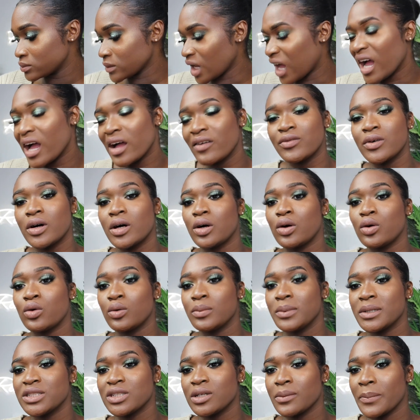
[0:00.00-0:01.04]
I have a whole
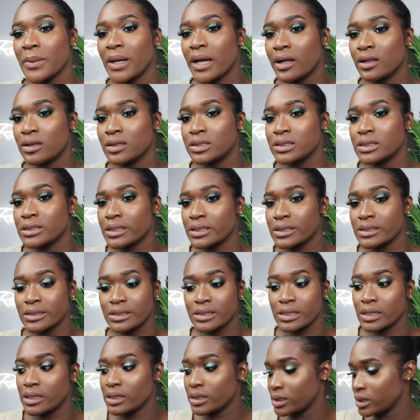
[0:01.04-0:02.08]
bunch of palettes like
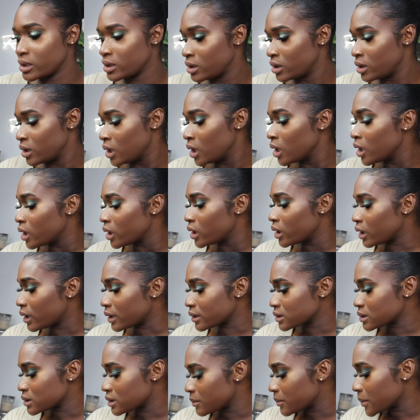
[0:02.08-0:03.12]
sitting
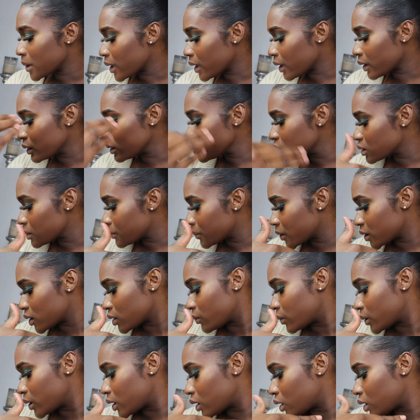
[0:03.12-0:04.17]
next to me I need to put
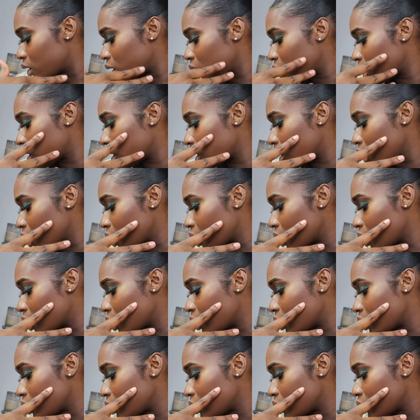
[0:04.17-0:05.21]
away
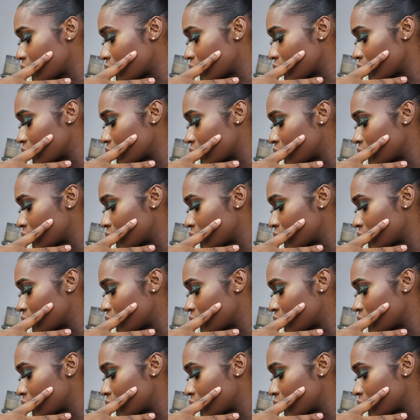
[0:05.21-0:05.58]
and